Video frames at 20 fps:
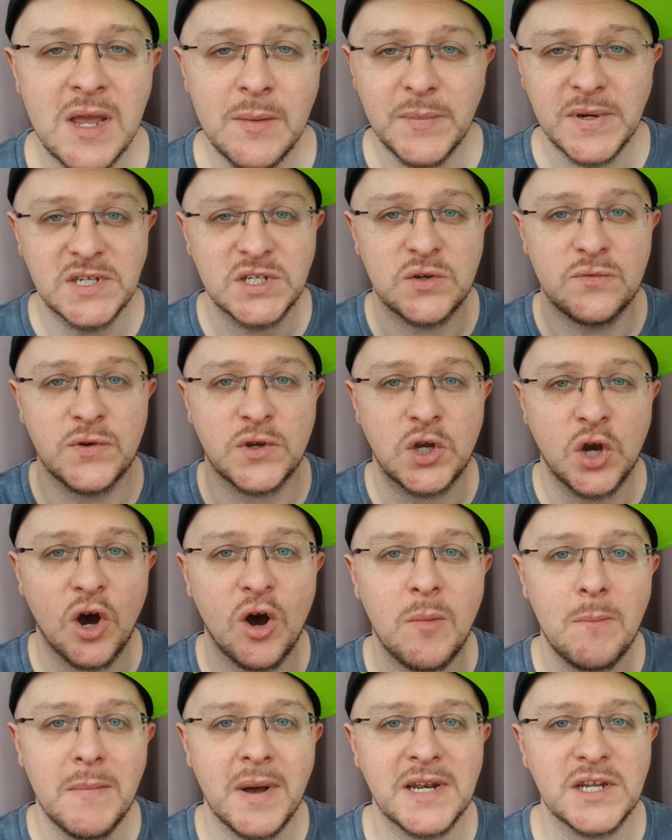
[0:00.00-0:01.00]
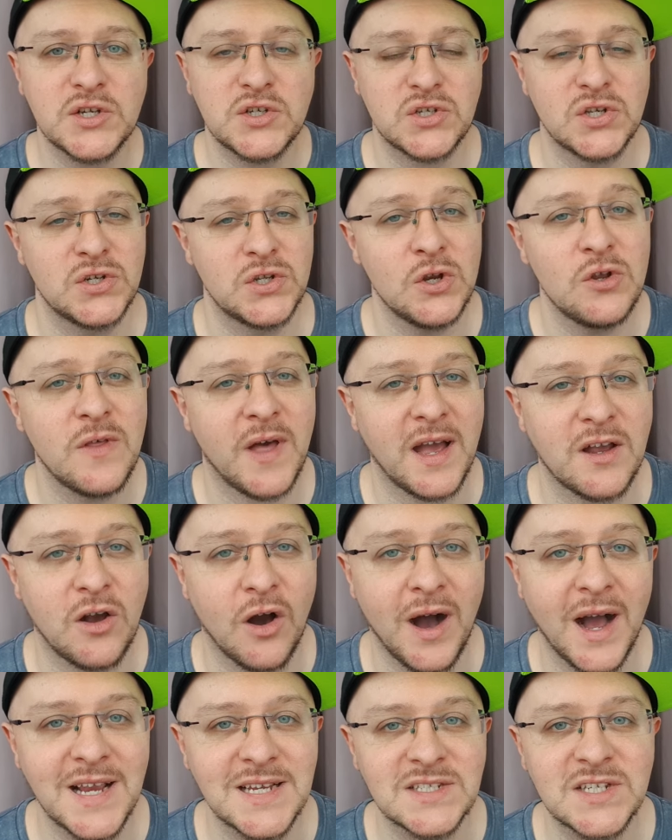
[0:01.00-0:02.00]
Because if you can't manage to do that,
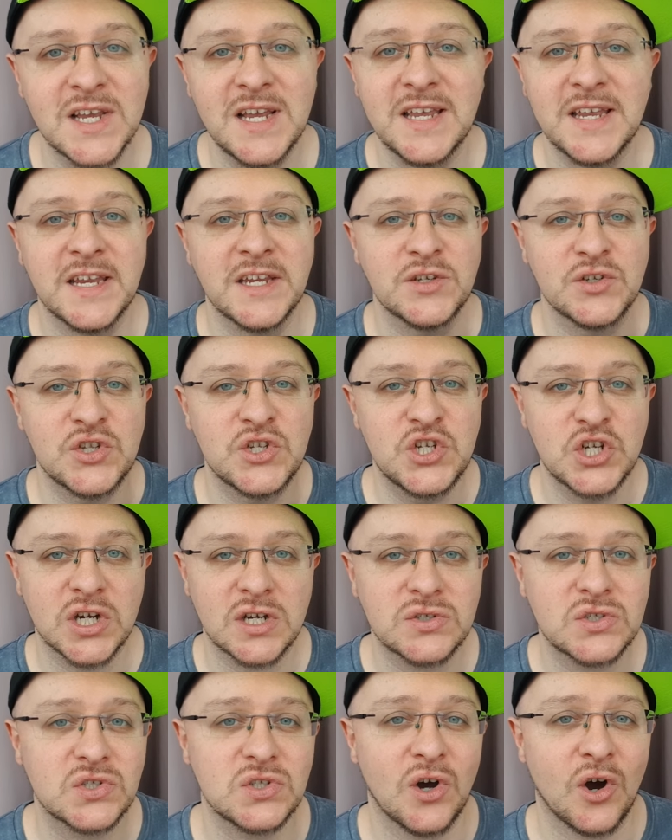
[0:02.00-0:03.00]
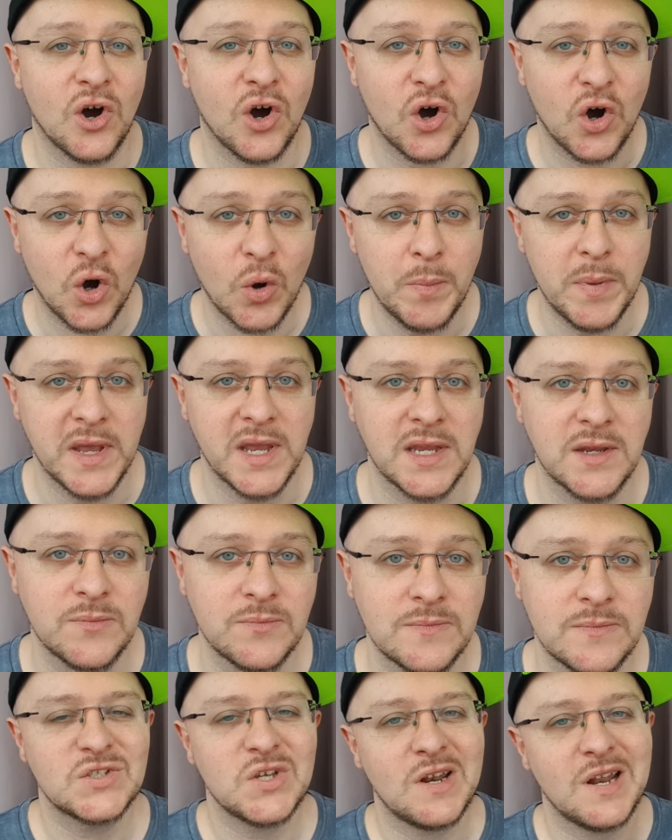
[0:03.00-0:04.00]
guys, it's just a hobby.
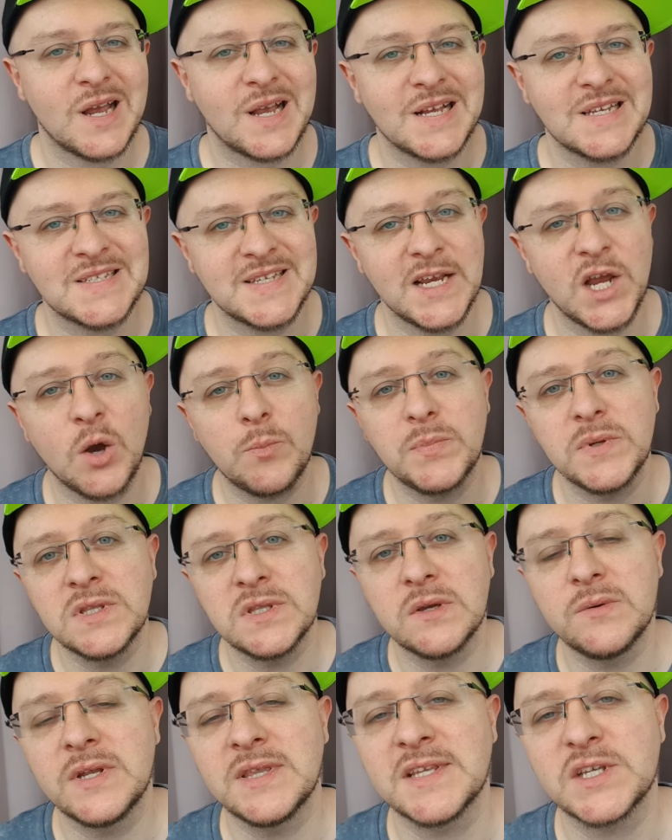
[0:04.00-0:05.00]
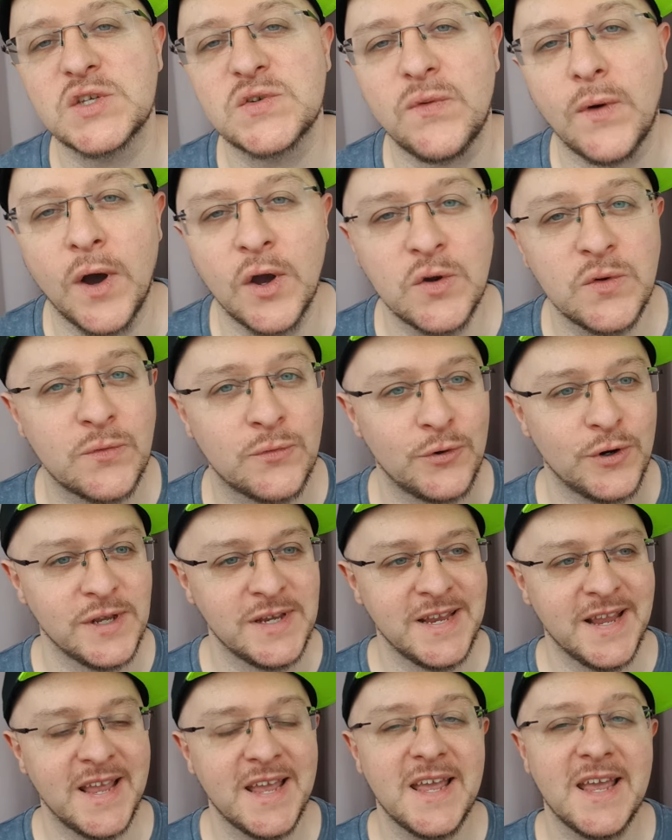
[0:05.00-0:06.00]
So like I say, I've been doing this for over a
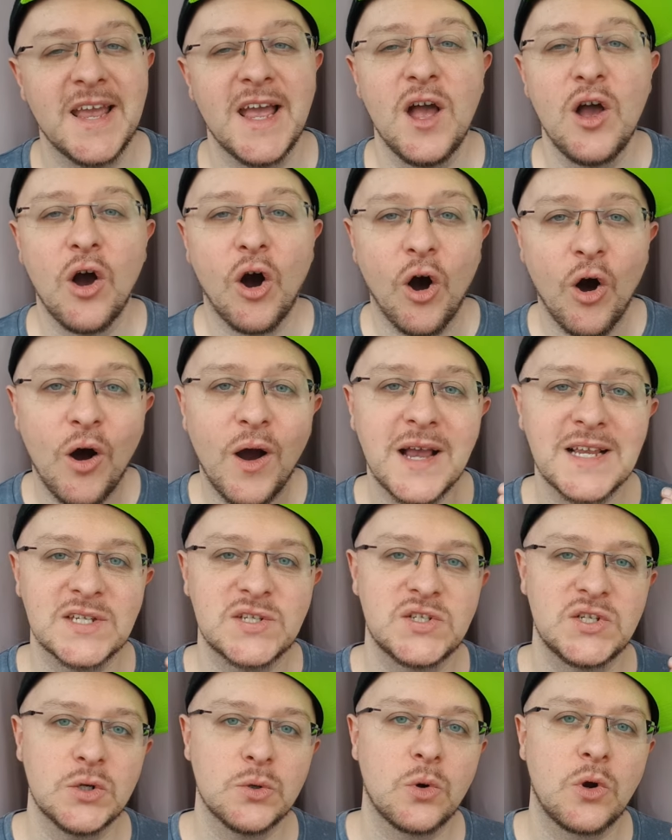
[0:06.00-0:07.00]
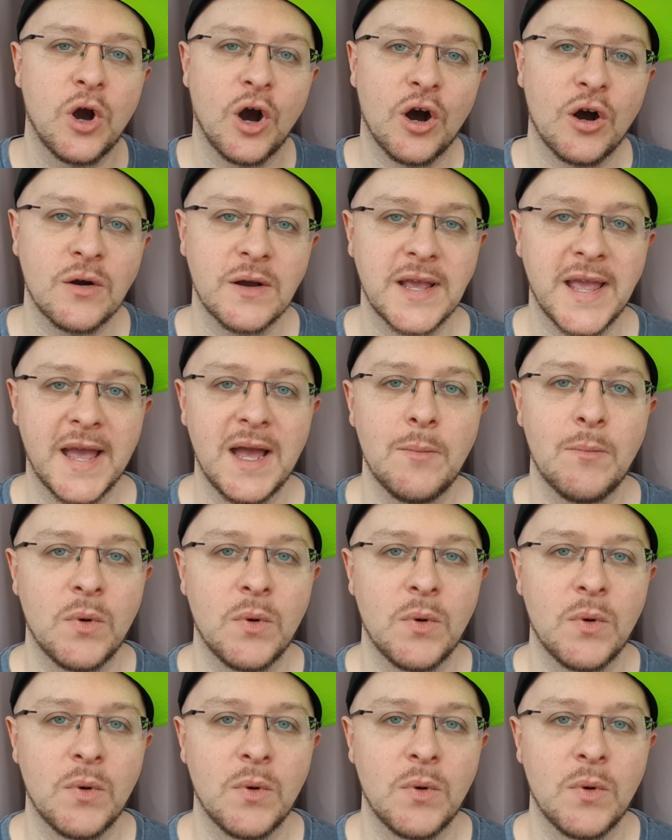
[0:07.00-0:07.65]
year. I still can't get